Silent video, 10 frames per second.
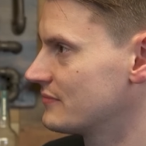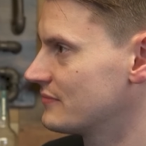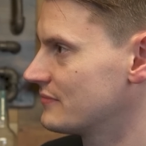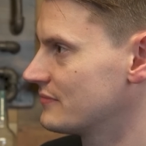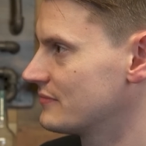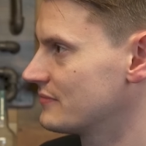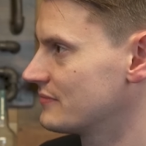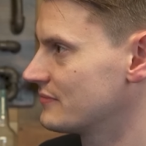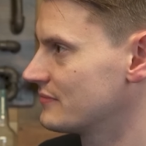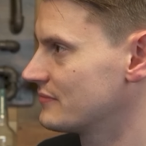
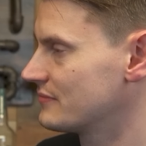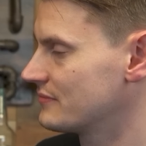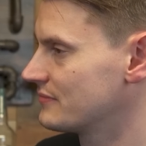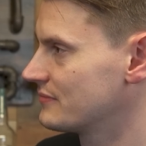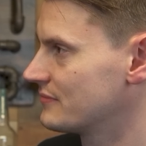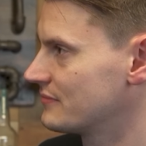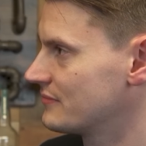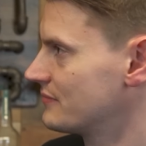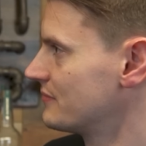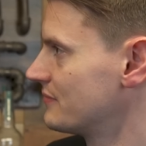
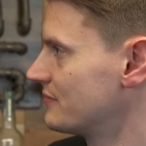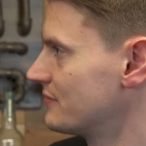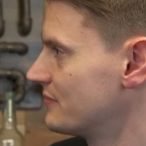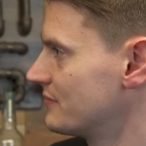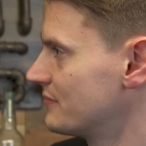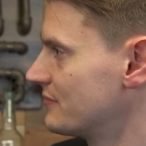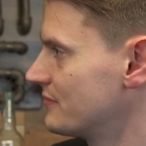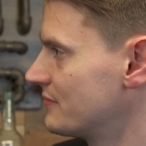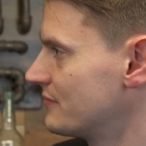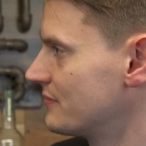
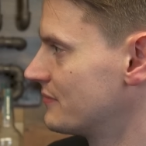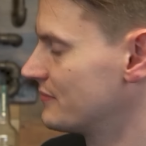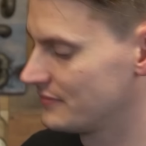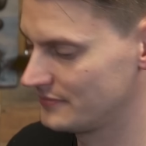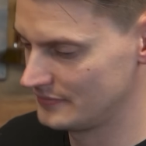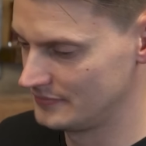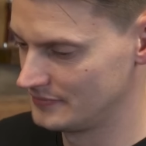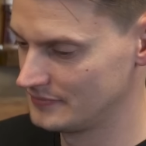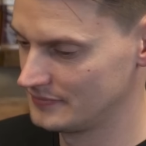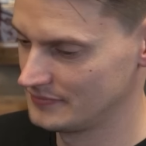(not speaking)